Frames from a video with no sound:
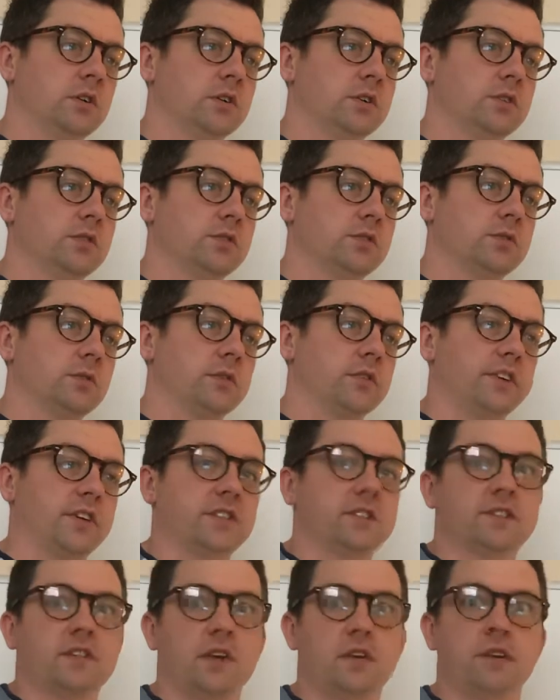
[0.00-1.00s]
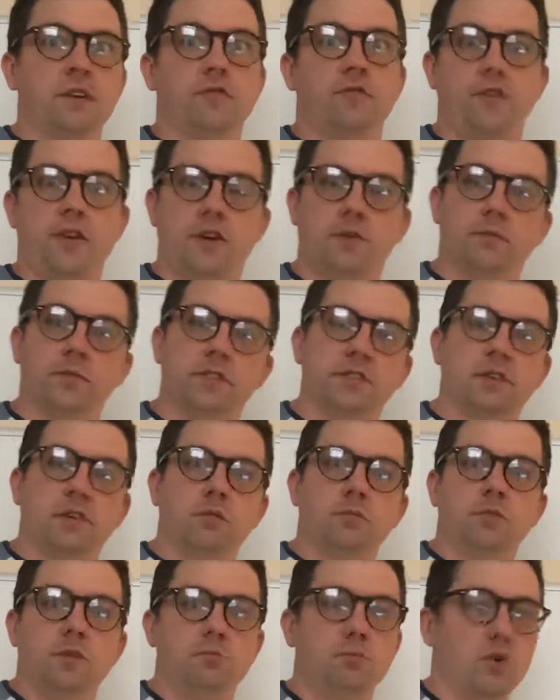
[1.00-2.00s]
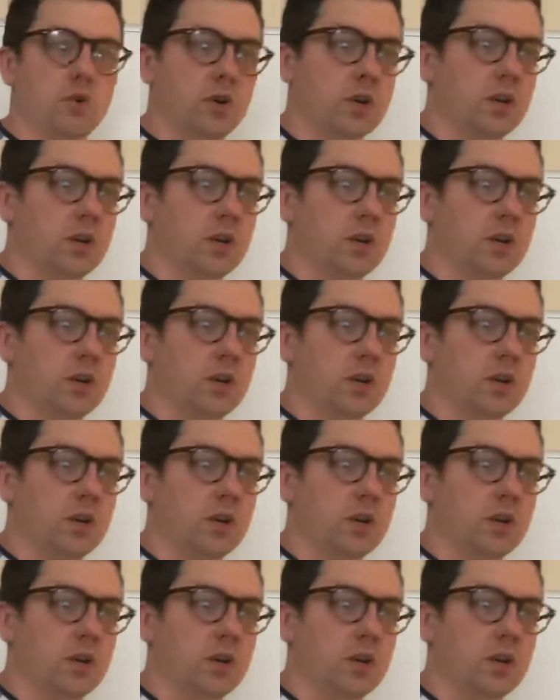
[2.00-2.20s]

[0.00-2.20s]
sort of extended families have been more or